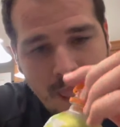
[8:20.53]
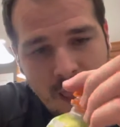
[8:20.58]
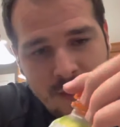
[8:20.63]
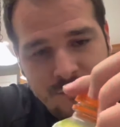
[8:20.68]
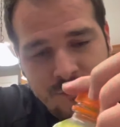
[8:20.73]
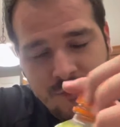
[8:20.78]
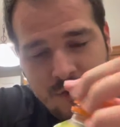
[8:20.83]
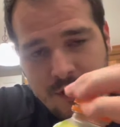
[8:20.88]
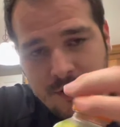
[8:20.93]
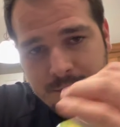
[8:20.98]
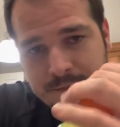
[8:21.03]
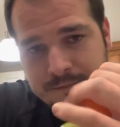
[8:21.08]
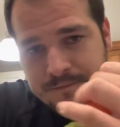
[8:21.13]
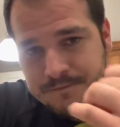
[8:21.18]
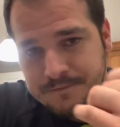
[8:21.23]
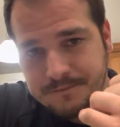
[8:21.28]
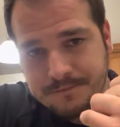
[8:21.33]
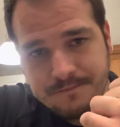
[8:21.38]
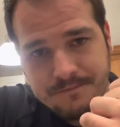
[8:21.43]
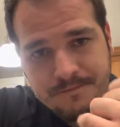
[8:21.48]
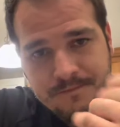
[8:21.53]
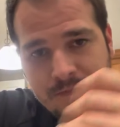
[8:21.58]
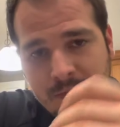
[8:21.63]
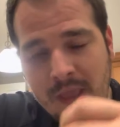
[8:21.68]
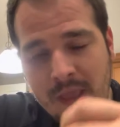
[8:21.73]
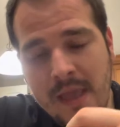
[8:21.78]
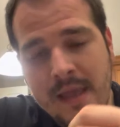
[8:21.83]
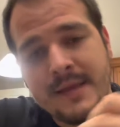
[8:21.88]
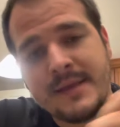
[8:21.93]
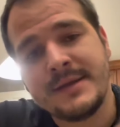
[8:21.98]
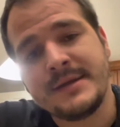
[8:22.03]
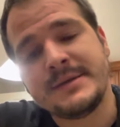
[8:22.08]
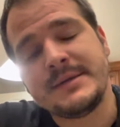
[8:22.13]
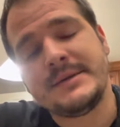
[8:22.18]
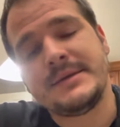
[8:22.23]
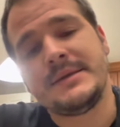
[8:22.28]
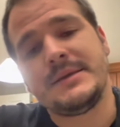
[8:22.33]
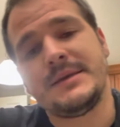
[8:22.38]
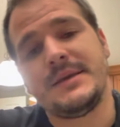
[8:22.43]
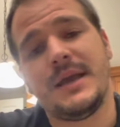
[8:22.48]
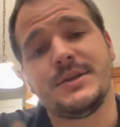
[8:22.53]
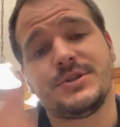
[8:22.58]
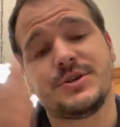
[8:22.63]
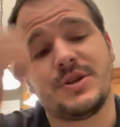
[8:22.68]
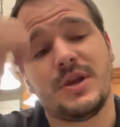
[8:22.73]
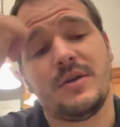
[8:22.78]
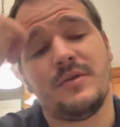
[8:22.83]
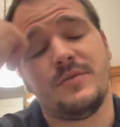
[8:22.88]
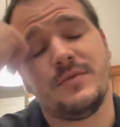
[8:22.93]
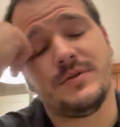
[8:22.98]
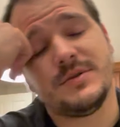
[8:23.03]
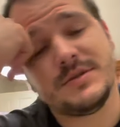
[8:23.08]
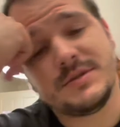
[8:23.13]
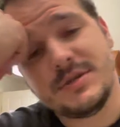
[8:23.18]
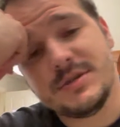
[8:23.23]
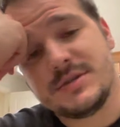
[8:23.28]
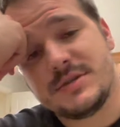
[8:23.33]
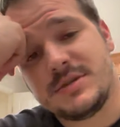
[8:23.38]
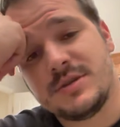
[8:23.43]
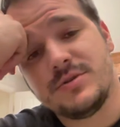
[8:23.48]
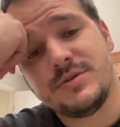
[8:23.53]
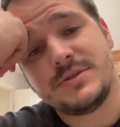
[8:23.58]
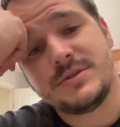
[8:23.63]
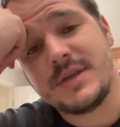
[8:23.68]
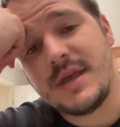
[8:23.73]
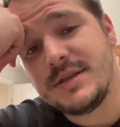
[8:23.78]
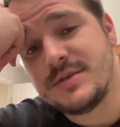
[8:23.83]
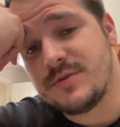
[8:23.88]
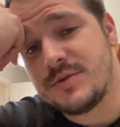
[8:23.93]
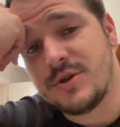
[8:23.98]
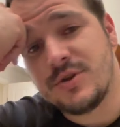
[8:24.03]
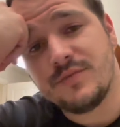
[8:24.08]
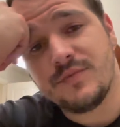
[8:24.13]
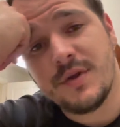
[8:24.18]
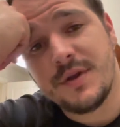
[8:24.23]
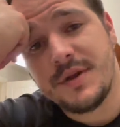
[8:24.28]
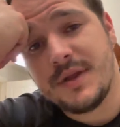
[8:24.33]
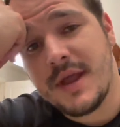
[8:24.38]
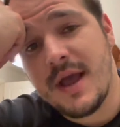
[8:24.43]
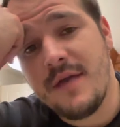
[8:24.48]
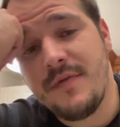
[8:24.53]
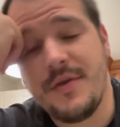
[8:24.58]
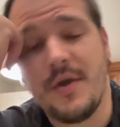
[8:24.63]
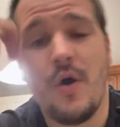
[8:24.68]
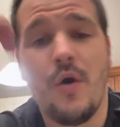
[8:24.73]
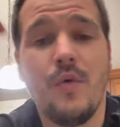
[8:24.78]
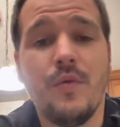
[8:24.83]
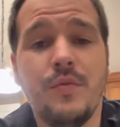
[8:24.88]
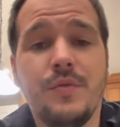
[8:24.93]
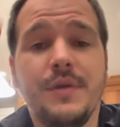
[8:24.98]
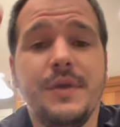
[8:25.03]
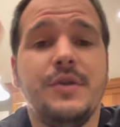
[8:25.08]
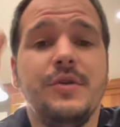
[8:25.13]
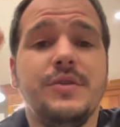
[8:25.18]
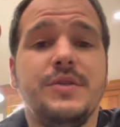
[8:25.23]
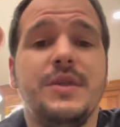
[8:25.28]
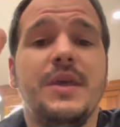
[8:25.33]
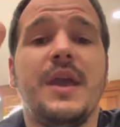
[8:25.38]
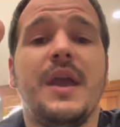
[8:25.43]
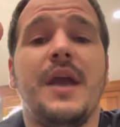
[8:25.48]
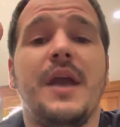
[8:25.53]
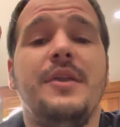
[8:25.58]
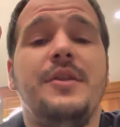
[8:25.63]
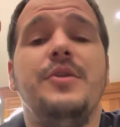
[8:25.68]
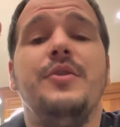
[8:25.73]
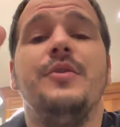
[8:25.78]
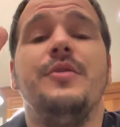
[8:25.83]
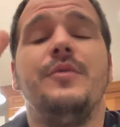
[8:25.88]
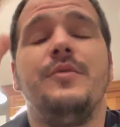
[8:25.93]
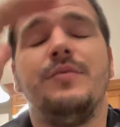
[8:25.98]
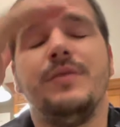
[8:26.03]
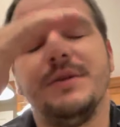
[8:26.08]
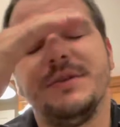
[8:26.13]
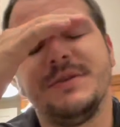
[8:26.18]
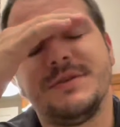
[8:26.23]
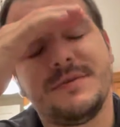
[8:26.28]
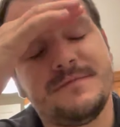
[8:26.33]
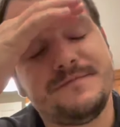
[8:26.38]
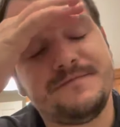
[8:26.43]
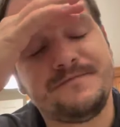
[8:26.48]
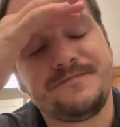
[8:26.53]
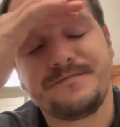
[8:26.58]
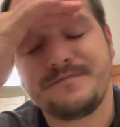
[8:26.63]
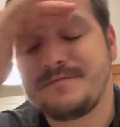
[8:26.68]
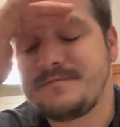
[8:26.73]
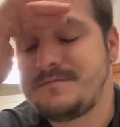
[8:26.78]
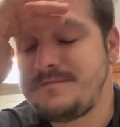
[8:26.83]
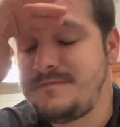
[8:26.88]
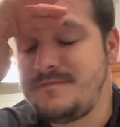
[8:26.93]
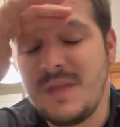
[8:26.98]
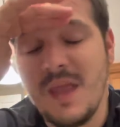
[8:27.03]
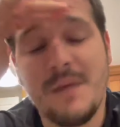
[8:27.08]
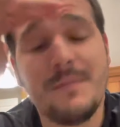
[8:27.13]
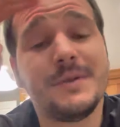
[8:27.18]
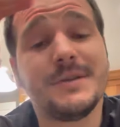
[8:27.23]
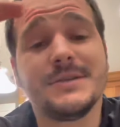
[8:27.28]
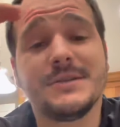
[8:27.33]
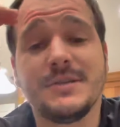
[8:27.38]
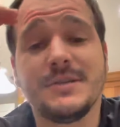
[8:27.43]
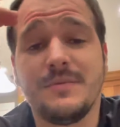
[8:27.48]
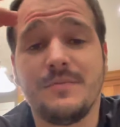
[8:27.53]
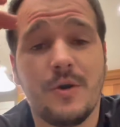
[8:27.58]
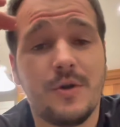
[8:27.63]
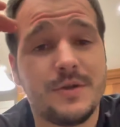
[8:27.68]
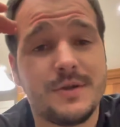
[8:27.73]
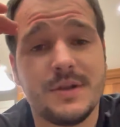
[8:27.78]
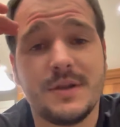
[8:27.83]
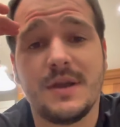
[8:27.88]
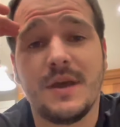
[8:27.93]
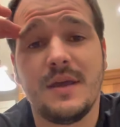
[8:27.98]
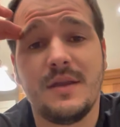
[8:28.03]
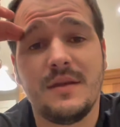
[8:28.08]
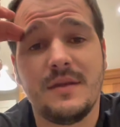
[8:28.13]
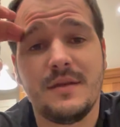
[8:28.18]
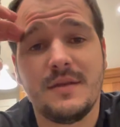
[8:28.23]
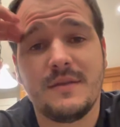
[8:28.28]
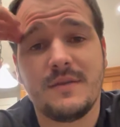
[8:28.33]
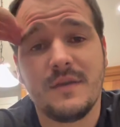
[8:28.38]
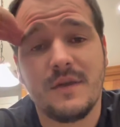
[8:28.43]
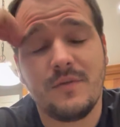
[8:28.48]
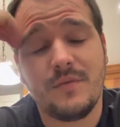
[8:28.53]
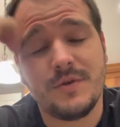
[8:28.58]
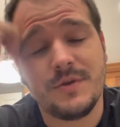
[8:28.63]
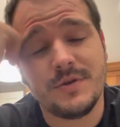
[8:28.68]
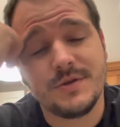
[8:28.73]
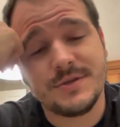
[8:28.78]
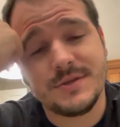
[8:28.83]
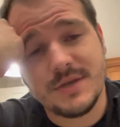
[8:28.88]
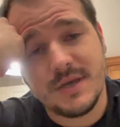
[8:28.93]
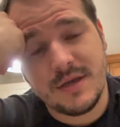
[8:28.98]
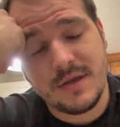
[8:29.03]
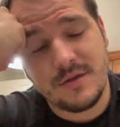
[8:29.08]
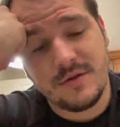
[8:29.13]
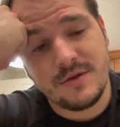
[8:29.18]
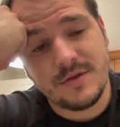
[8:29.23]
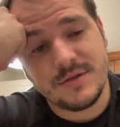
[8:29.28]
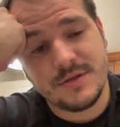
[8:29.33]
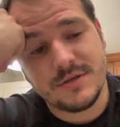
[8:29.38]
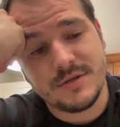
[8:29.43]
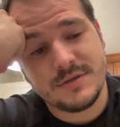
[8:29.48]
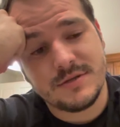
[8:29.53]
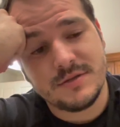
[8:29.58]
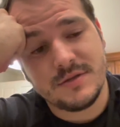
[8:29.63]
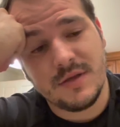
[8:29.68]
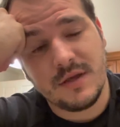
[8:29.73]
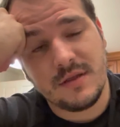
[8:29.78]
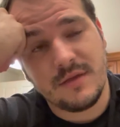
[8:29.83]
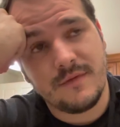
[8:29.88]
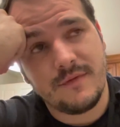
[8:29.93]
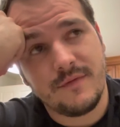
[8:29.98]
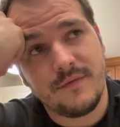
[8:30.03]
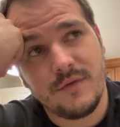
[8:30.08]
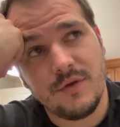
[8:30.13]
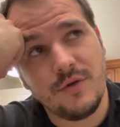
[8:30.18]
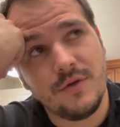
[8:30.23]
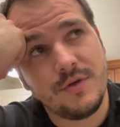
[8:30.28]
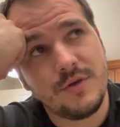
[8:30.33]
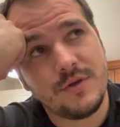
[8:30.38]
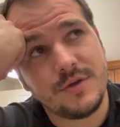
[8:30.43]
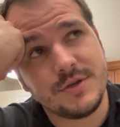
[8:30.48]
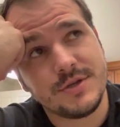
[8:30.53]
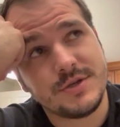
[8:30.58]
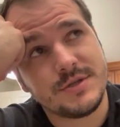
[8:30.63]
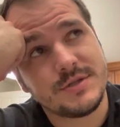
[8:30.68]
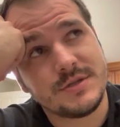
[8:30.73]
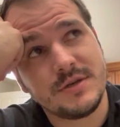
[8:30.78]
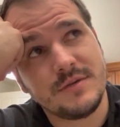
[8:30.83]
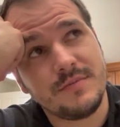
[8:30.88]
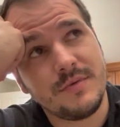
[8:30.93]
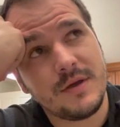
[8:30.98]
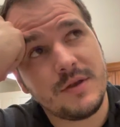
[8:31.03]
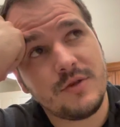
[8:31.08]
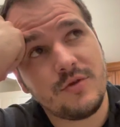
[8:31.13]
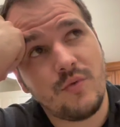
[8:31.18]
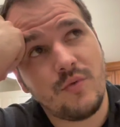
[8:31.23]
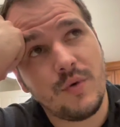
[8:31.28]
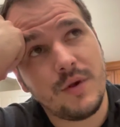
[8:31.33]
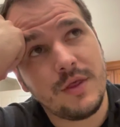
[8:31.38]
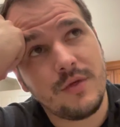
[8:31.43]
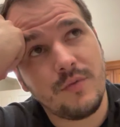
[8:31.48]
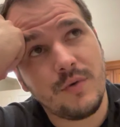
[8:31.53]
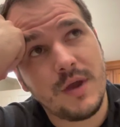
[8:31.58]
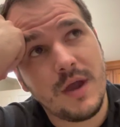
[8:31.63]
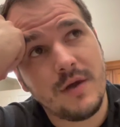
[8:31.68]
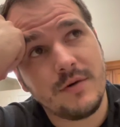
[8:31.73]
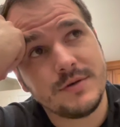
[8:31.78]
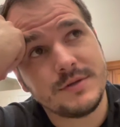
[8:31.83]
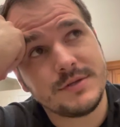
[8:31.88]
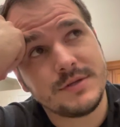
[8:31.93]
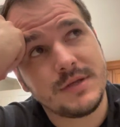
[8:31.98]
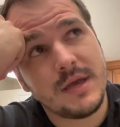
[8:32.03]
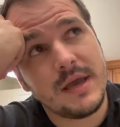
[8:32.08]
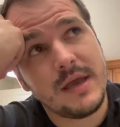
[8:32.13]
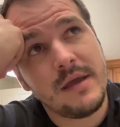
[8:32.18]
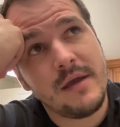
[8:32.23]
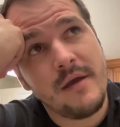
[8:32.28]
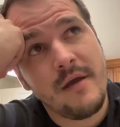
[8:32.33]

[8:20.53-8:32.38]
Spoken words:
So yesterday was just those days when you're run down. The only good thing I knew was I'm going to sleep hard tonight. It's like when you're sick and you could just, like the flu, and you could just sleep like 23 hours a day.